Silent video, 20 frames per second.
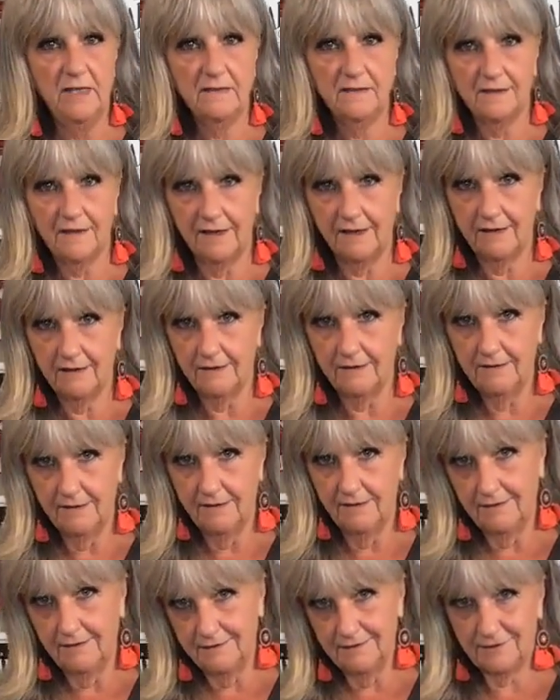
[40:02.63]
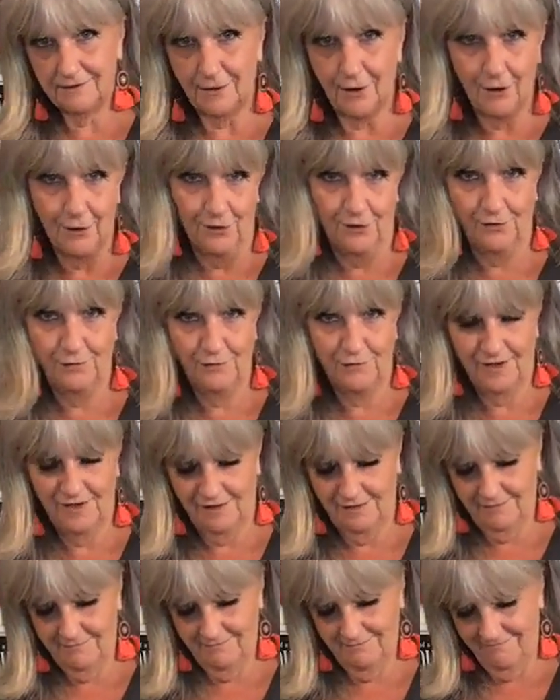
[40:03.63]
different elements like
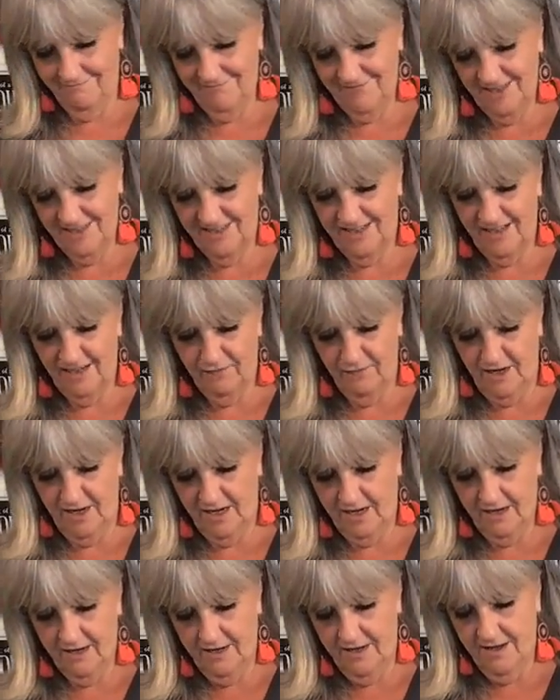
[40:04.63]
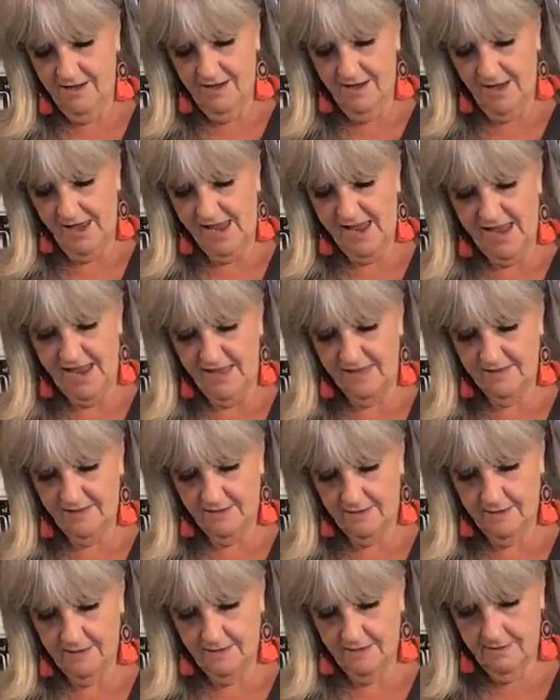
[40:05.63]
scarves, and just to give you
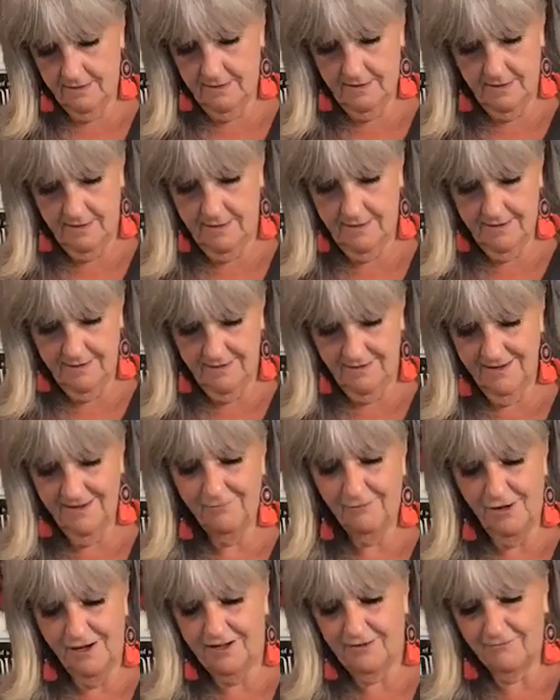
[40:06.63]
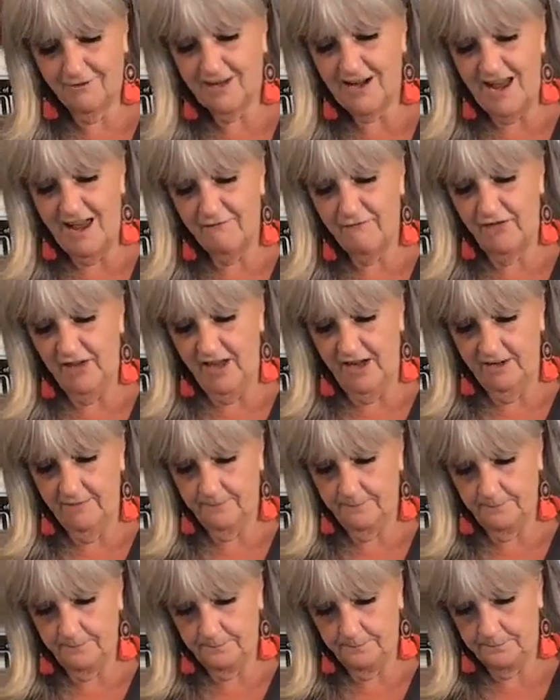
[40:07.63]
a hint.
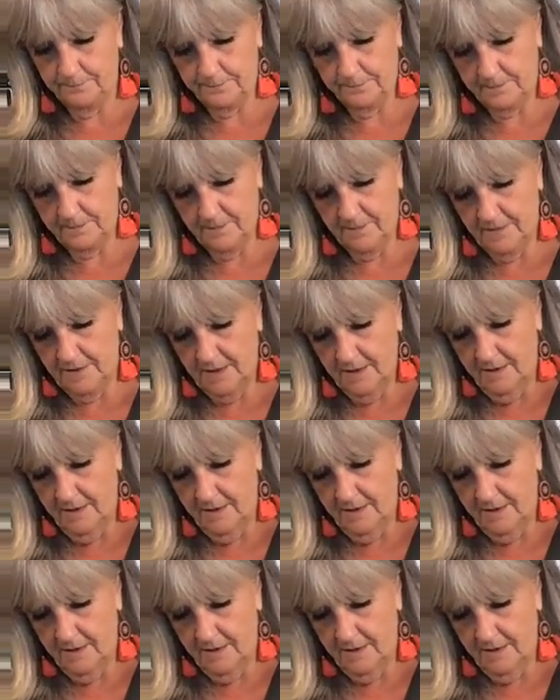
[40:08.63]
We're going to have fun.